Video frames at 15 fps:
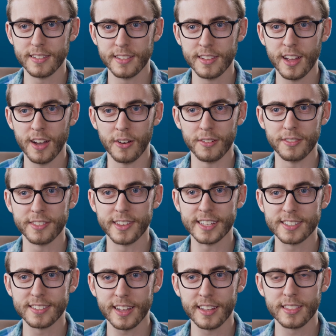No,
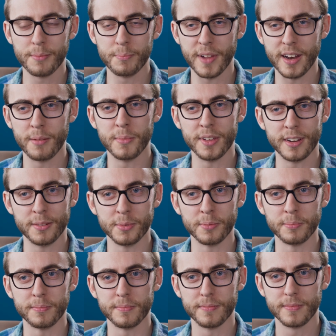that's like the bare
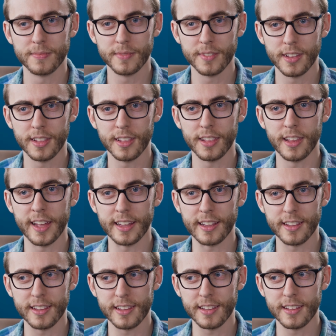minimum.
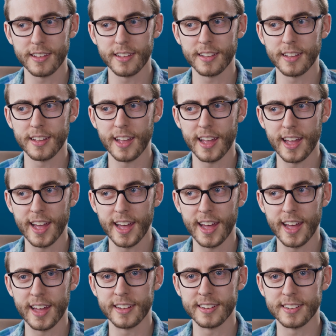Like,
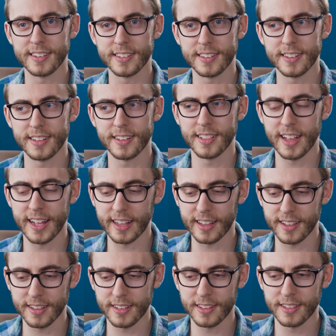and
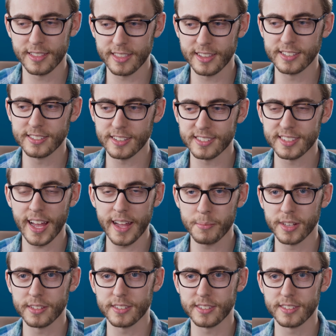like these
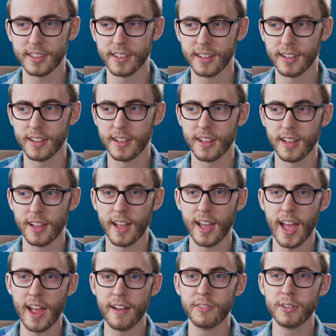assignments,
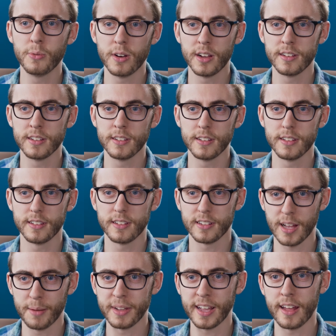everyone
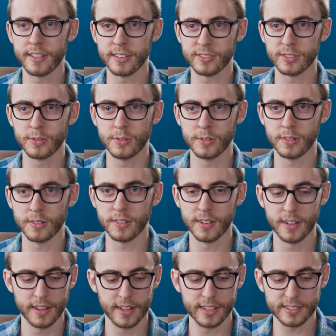coming out of the
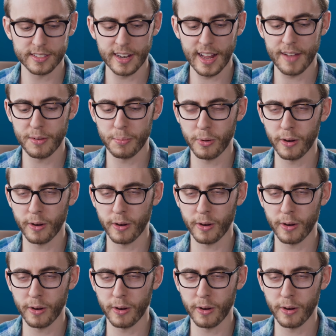school is going to have a